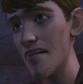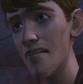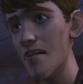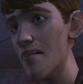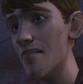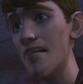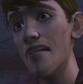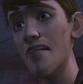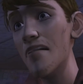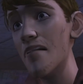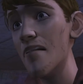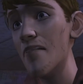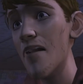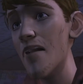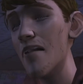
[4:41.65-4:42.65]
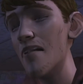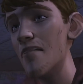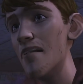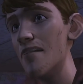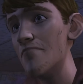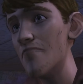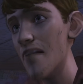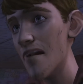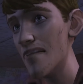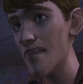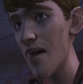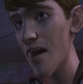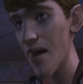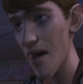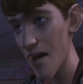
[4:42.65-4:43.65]
who made the deal with the bandits at the
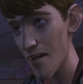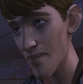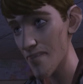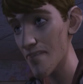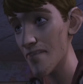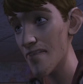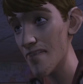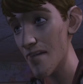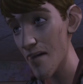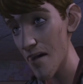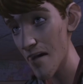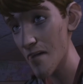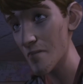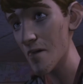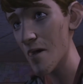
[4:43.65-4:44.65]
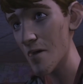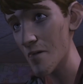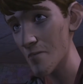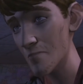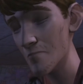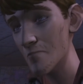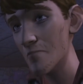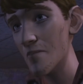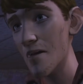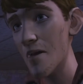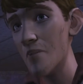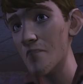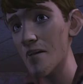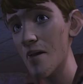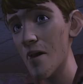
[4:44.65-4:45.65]
motor inn, slipping them supplies.
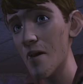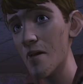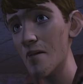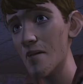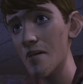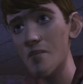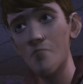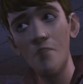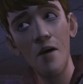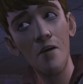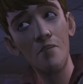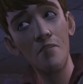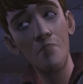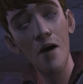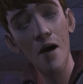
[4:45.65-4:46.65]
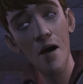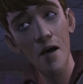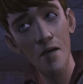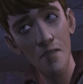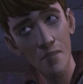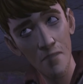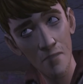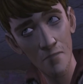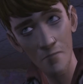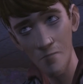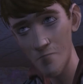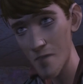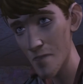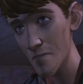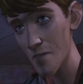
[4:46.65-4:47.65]
I thought maybe I could keep them off our backs.
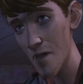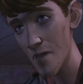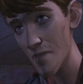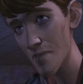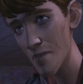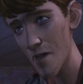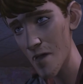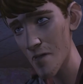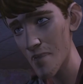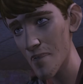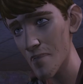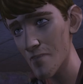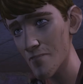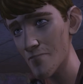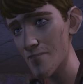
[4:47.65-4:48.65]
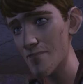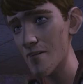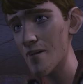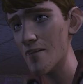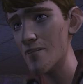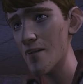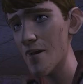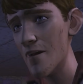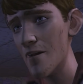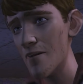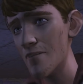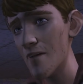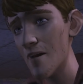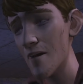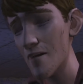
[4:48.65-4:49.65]
When it got discovered, that's when they
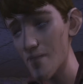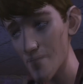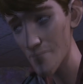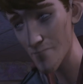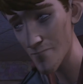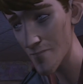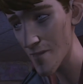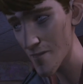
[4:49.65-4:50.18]
attacked.